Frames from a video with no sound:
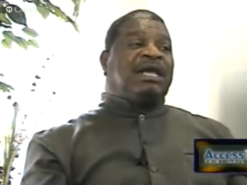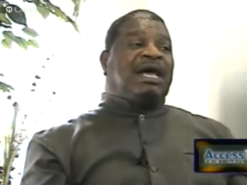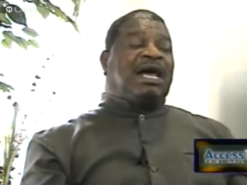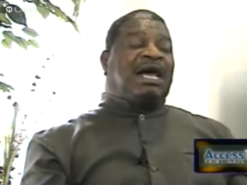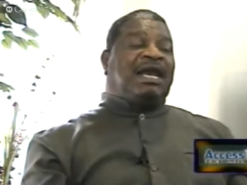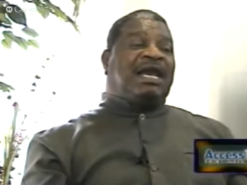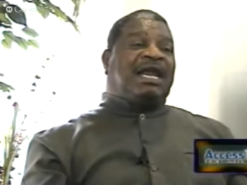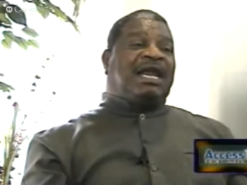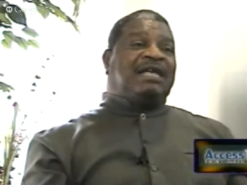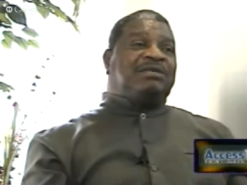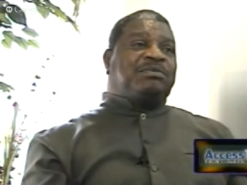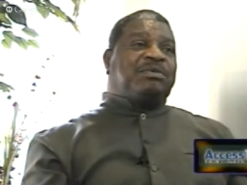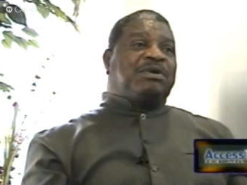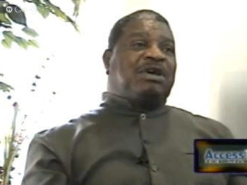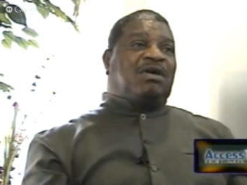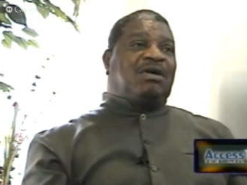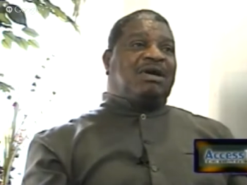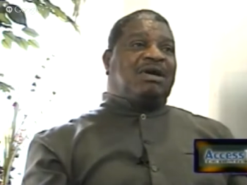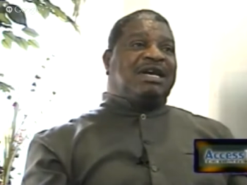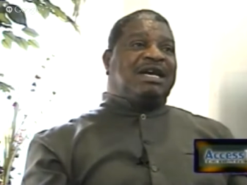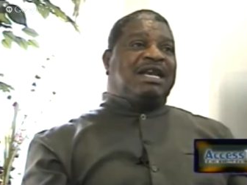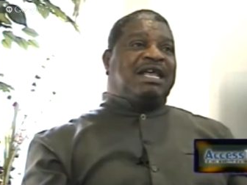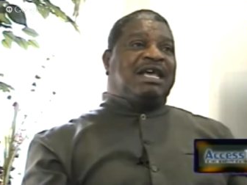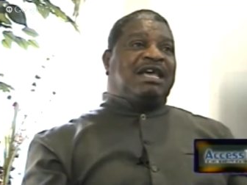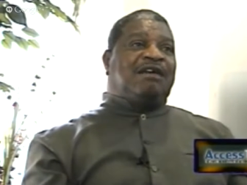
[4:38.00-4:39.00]
And as we got
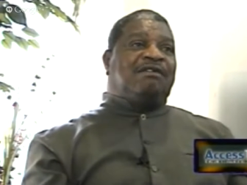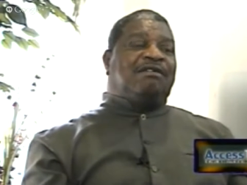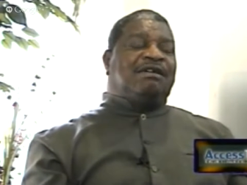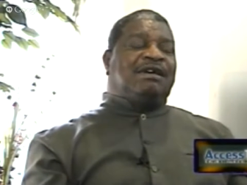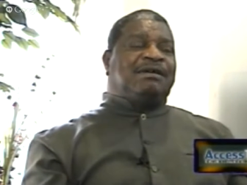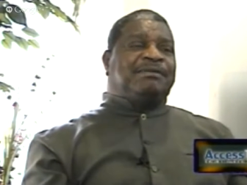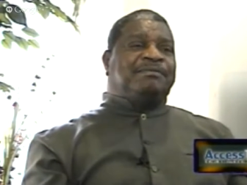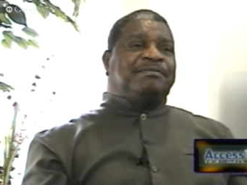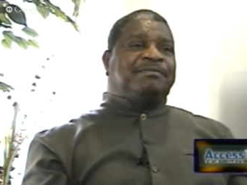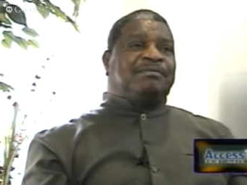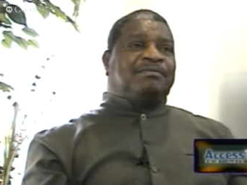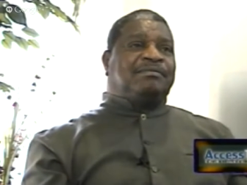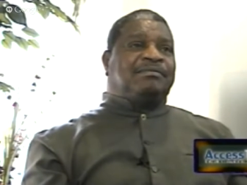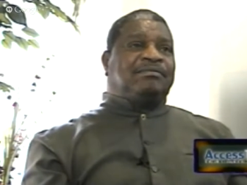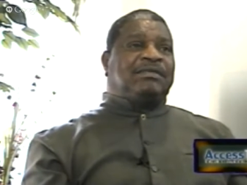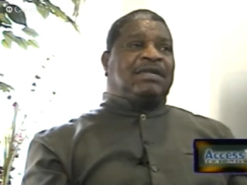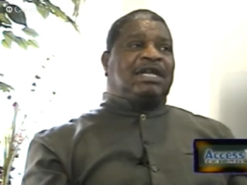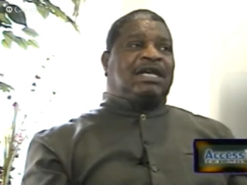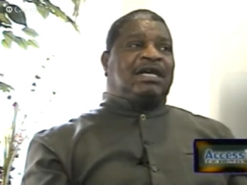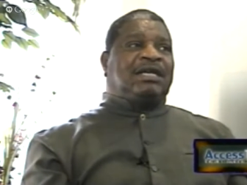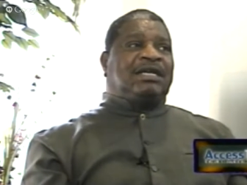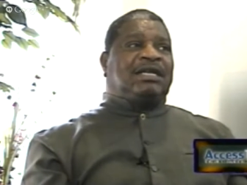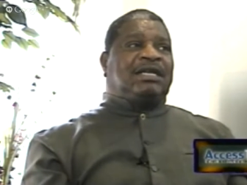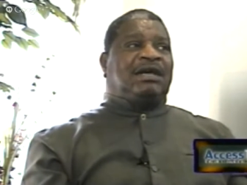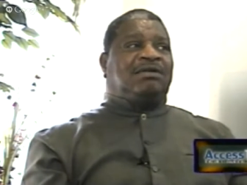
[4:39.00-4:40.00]
nearer,
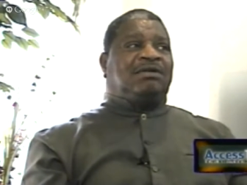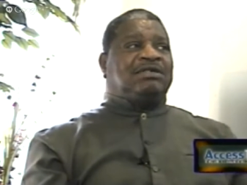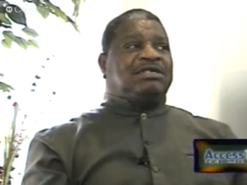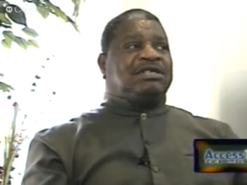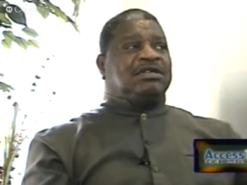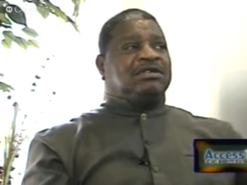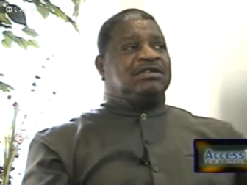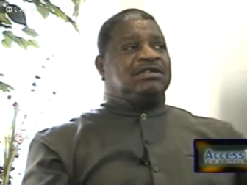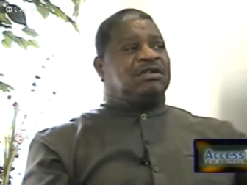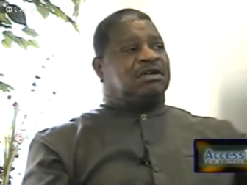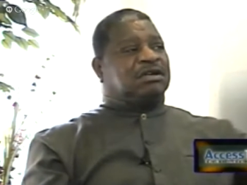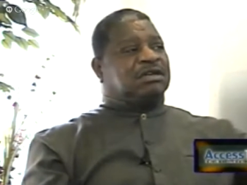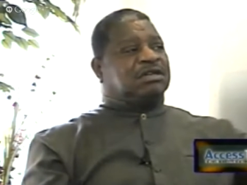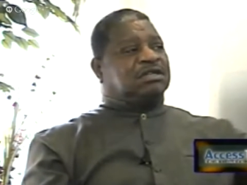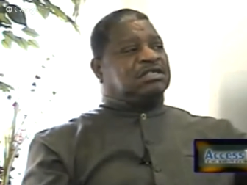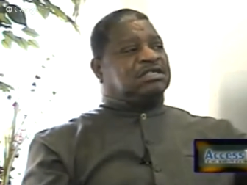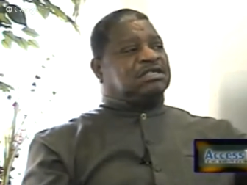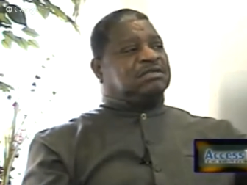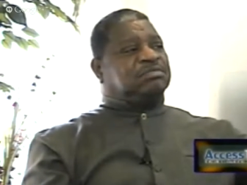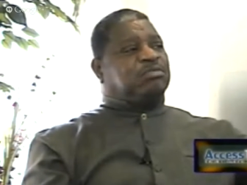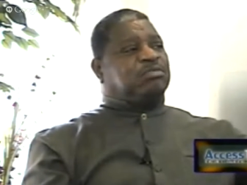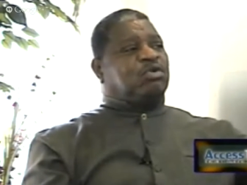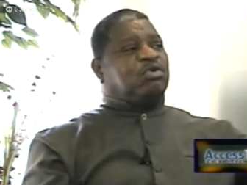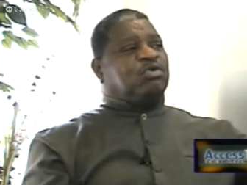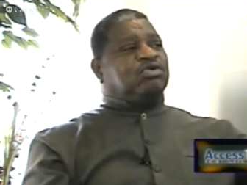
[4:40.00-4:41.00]
there was another
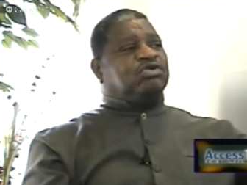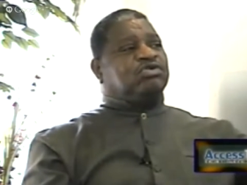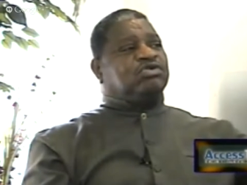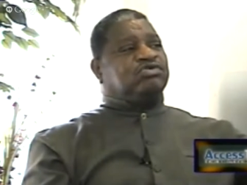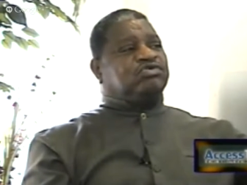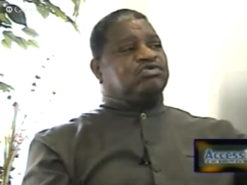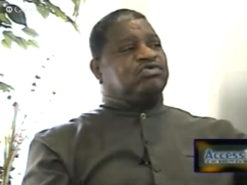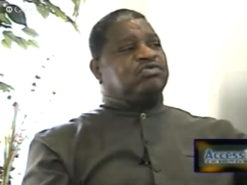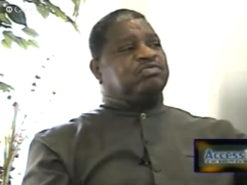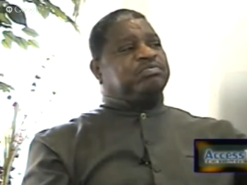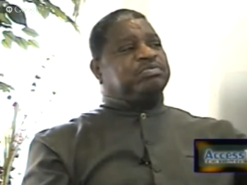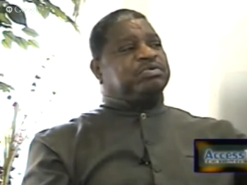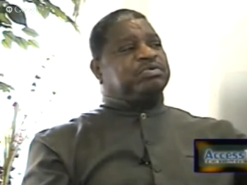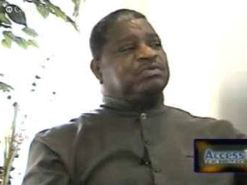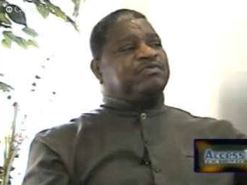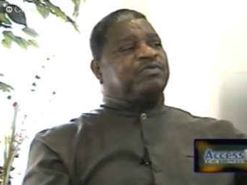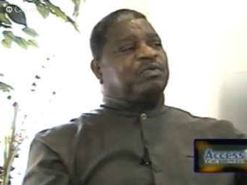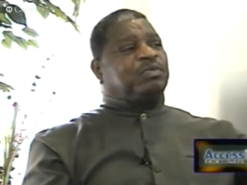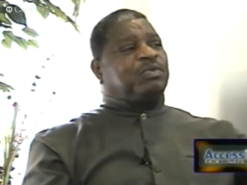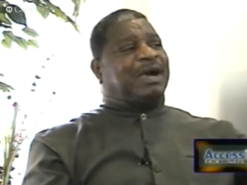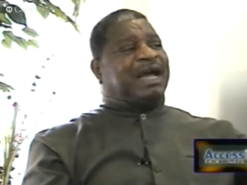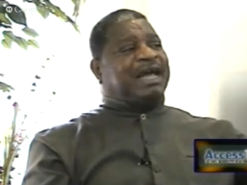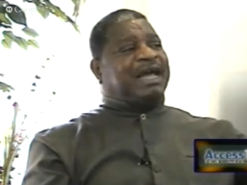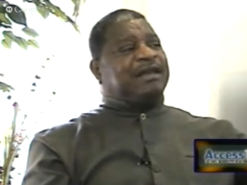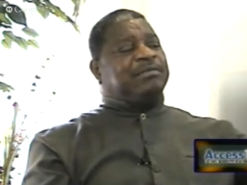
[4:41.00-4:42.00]
small group of
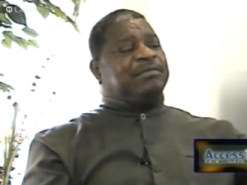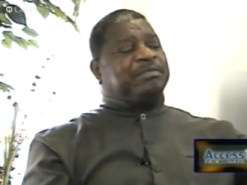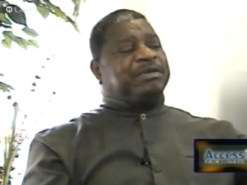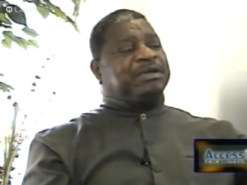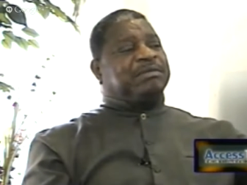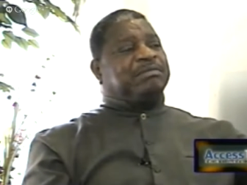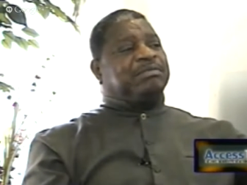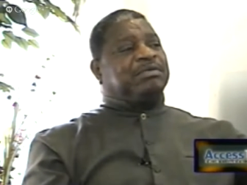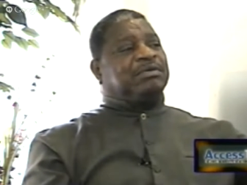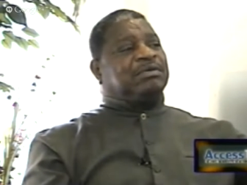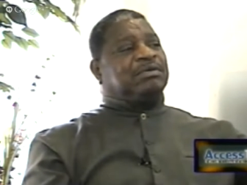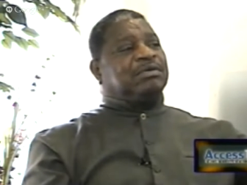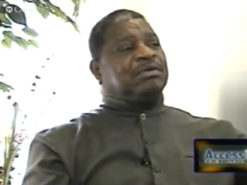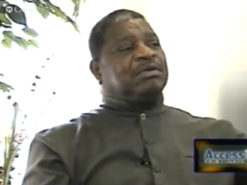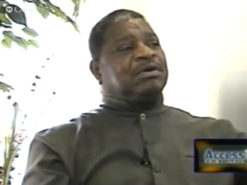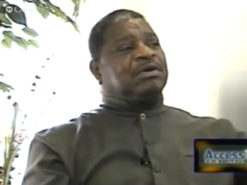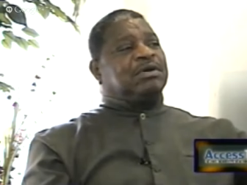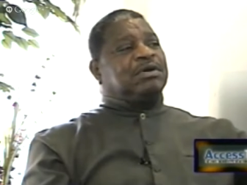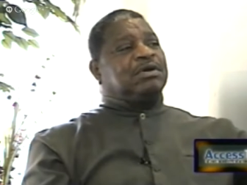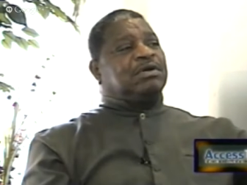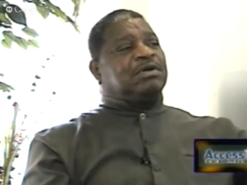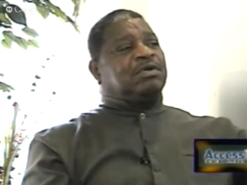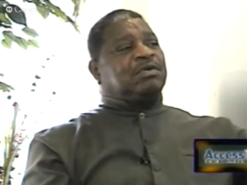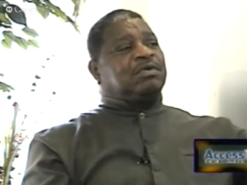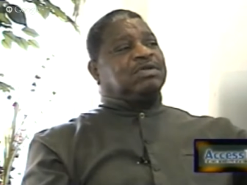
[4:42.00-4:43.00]
white people
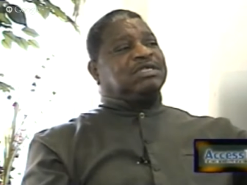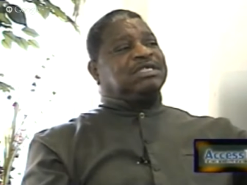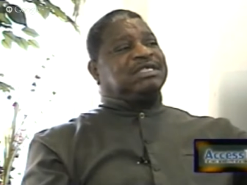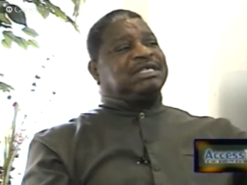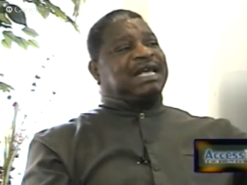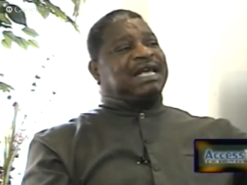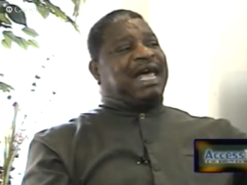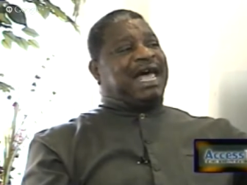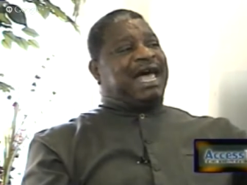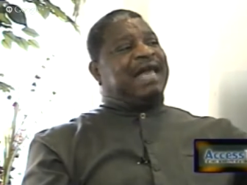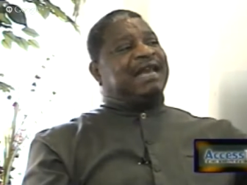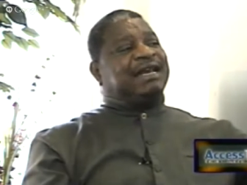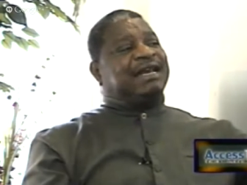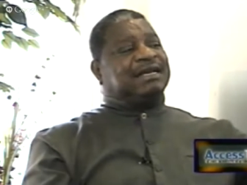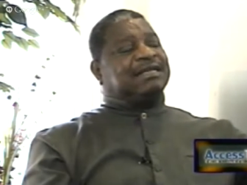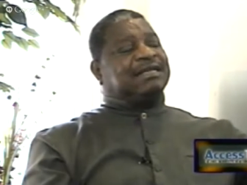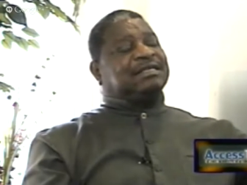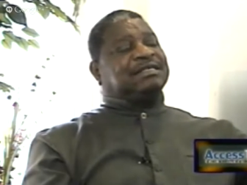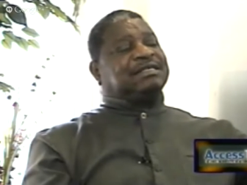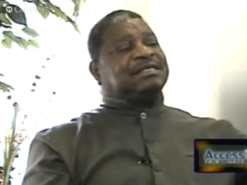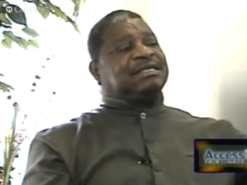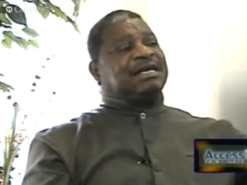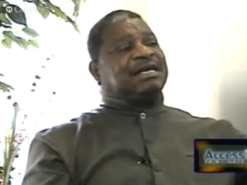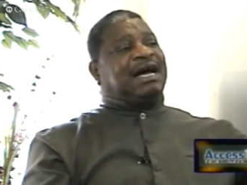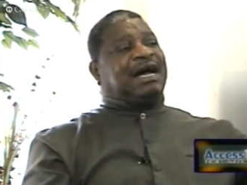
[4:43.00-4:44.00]
who was at the
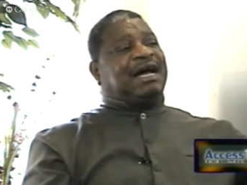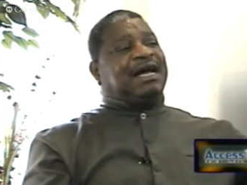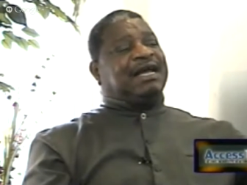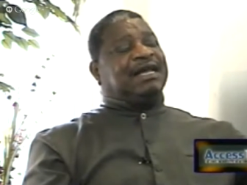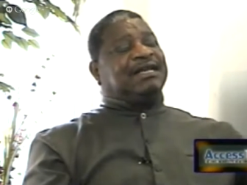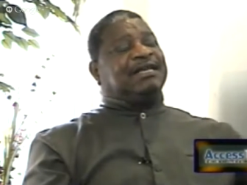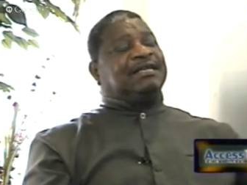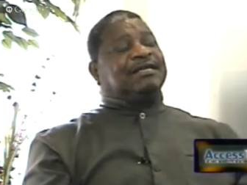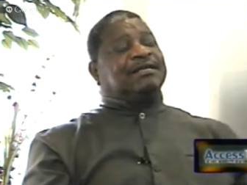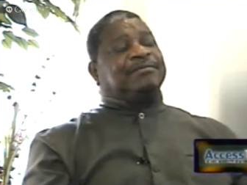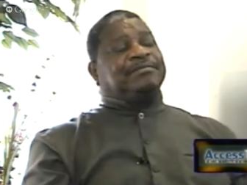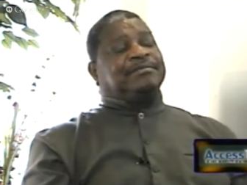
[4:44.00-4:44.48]
side.